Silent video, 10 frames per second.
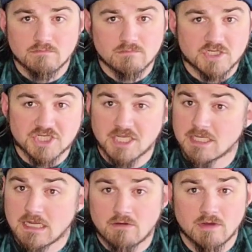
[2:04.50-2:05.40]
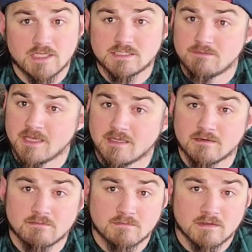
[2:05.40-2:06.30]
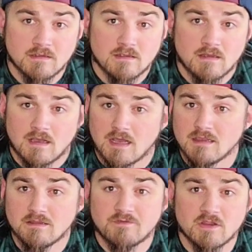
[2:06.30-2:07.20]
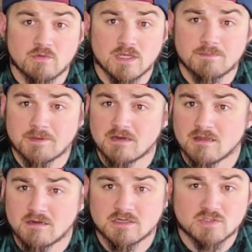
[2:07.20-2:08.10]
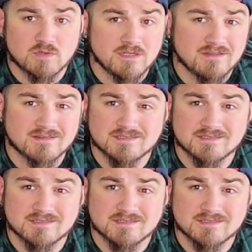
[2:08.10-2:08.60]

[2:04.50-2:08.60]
Shit got crazy, man. I live all the way up on 120th.